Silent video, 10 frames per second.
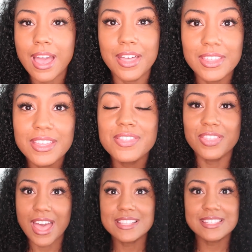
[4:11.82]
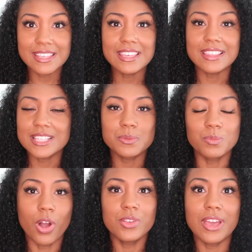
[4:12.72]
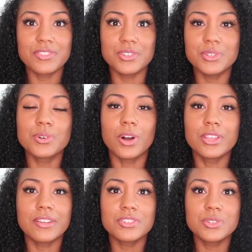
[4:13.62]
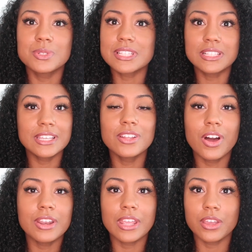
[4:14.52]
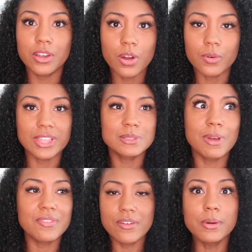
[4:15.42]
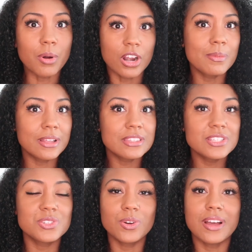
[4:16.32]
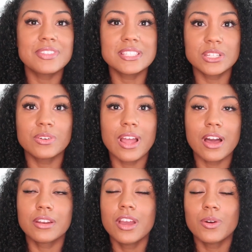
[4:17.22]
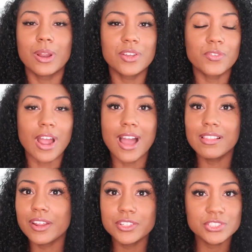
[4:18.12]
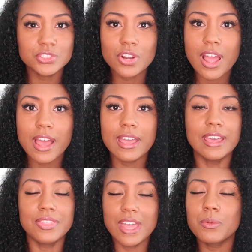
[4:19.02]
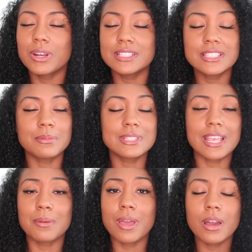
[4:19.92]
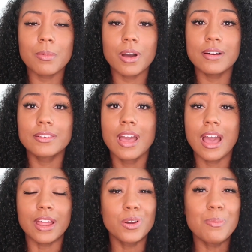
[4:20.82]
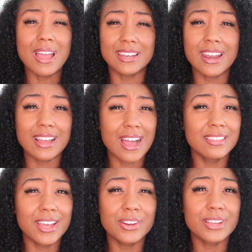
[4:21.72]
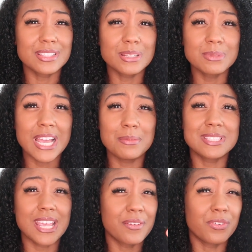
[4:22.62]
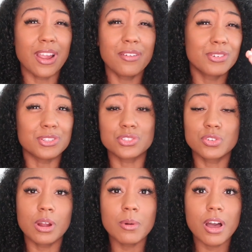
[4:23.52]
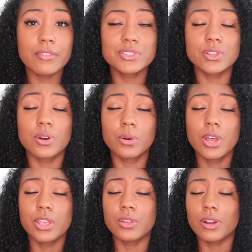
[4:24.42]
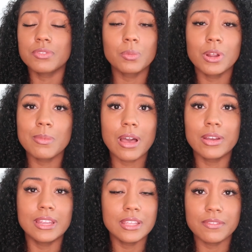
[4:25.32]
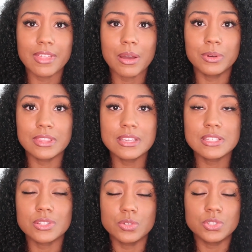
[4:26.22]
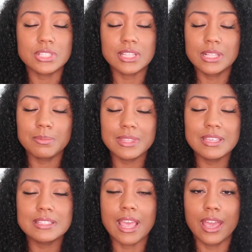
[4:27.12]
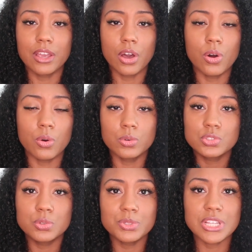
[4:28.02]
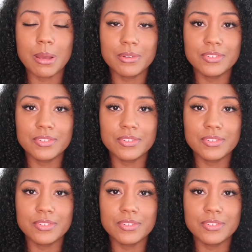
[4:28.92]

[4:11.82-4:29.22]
and then that's it that's all you have to do all you have to do is click it on and go that's my favorite part about these you don't have to sit around waiting for eyeliner to dry and then when it's time to take makeup off I know magnetic eyeliner can sometimes take forever to scrub off so you don't have to worry about any of that with this you just clip these and go super time